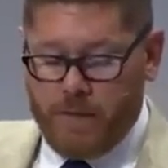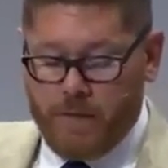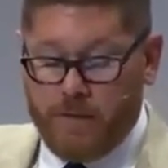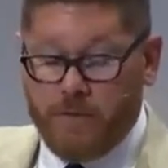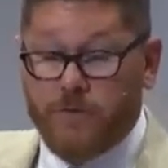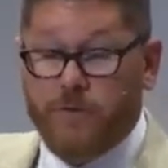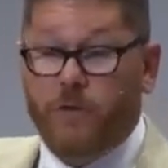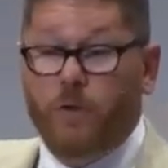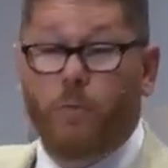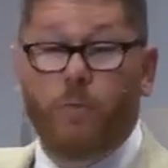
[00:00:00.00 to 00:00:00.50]

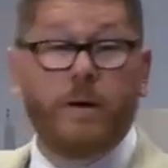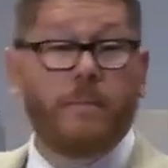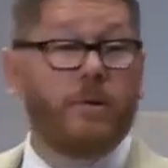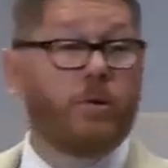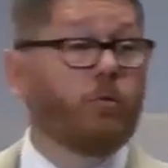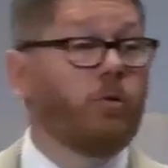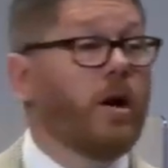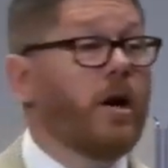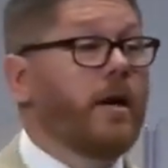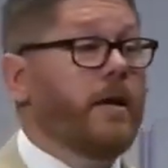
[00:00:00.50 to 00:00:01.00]
And so the women
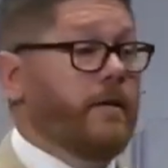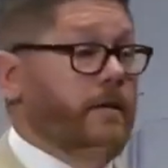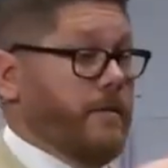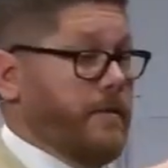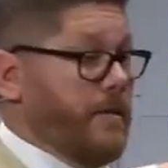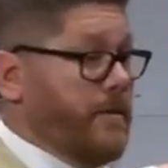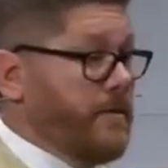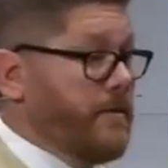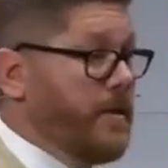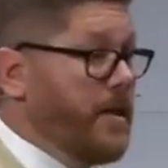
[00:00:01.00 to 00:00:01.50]
run
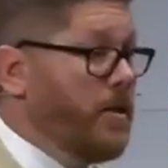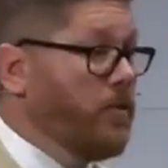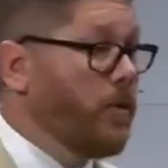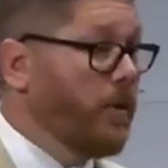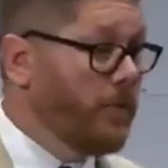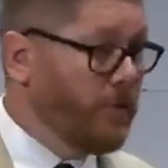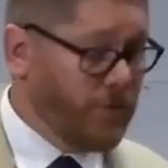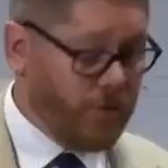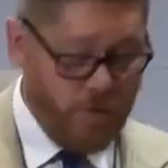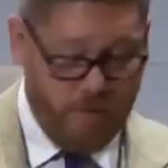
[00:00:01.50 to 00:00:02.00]
to see
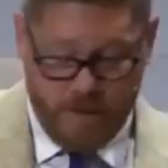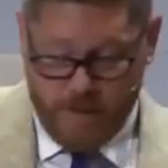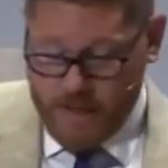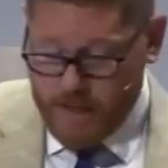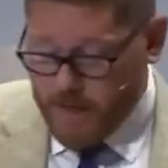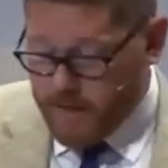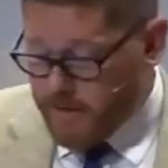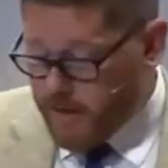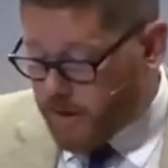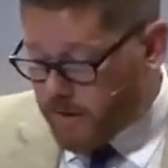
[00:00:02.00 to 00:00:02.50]
what was going
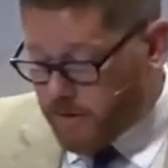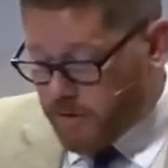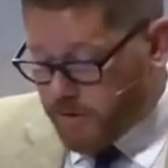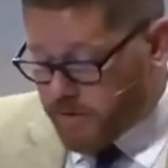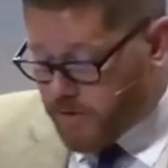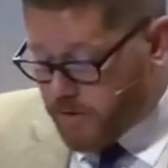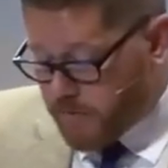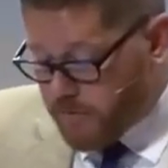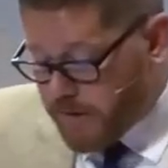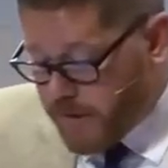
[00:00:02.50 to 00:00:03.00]
on. Their
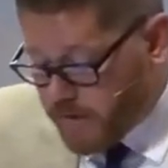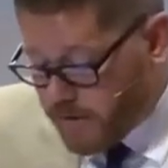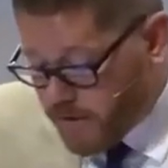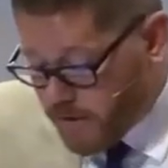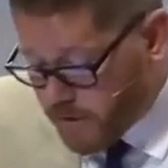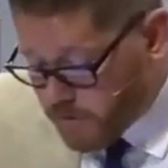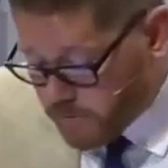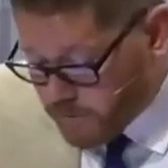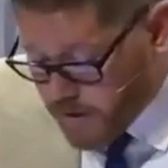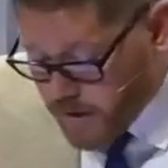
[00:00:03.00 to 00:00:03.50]
culture, men
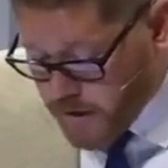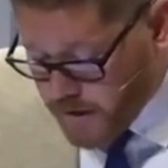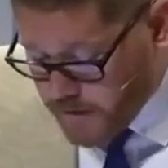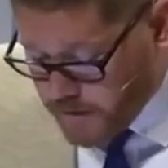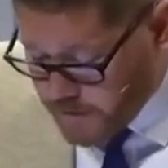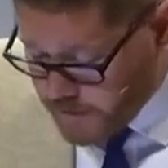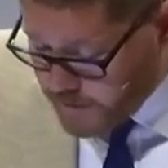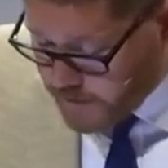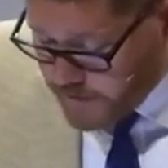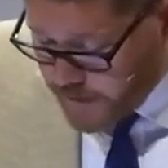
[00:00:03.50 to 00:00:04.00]
don't
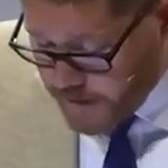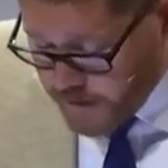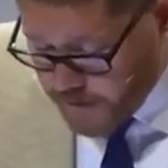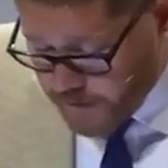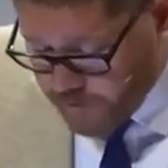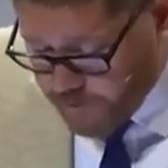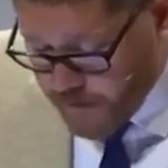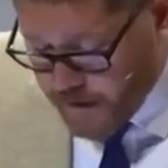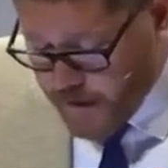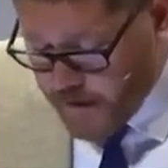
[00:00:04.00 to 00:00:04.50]
run. It's
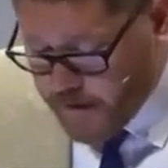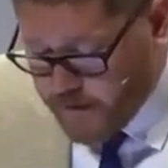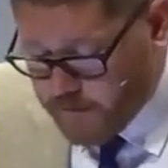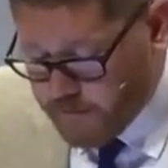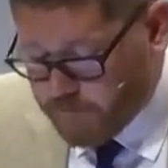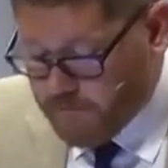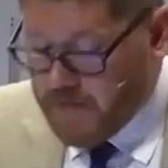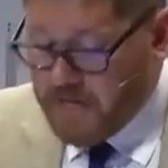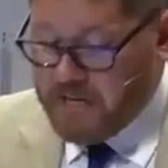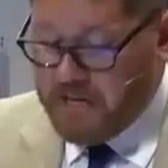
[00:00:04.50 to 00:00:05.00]
dignified.
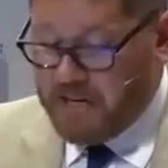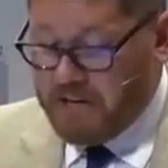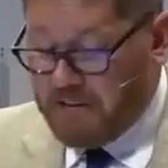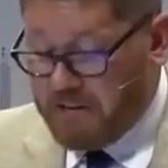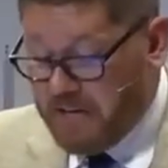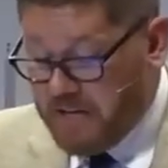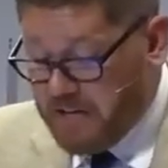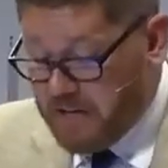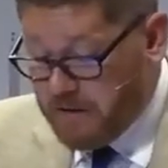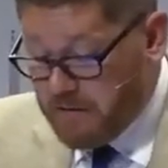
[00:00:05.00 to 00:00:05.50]
I kind of
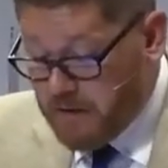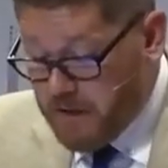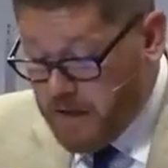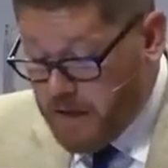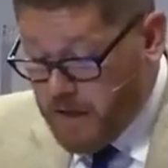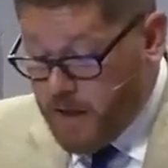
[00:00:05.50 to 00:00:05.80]
like it.